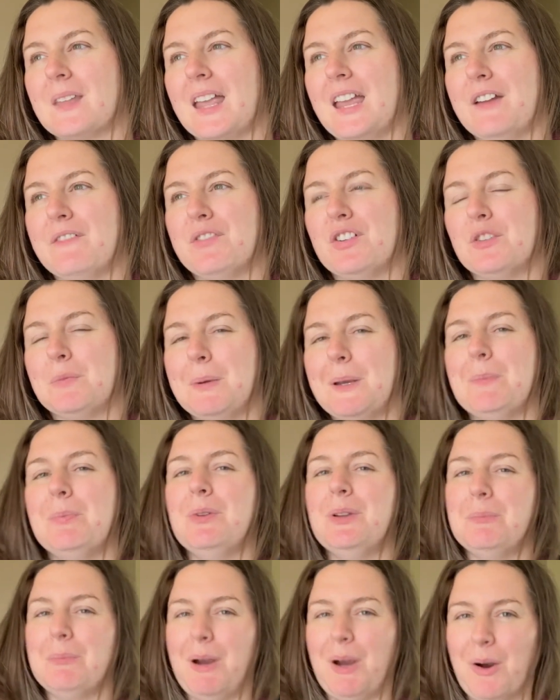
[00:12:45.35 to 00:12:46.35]
if there's people
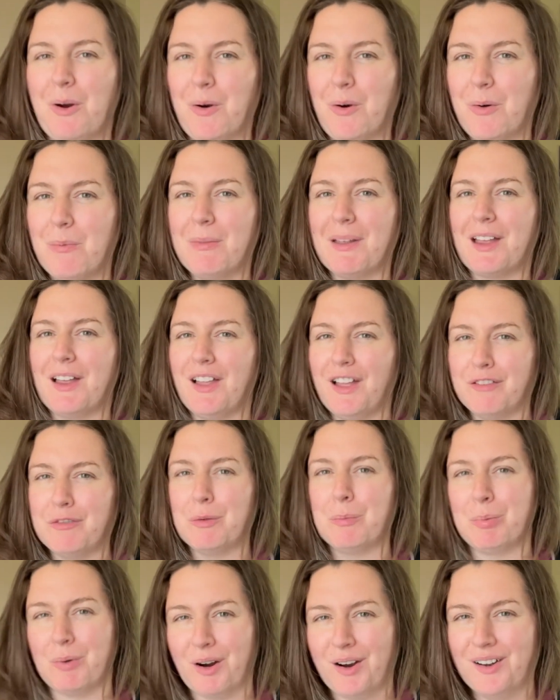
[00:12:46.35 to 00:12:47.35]
in my home, like I'll have a
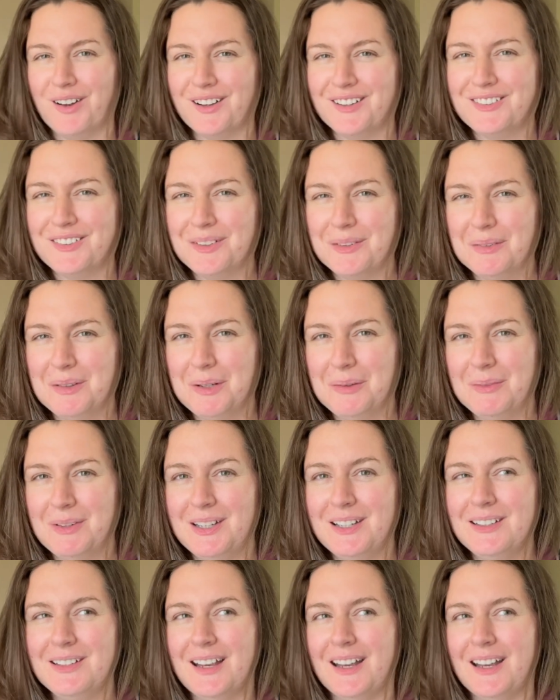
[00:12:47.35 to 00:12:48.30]
bra on, you know what I mean?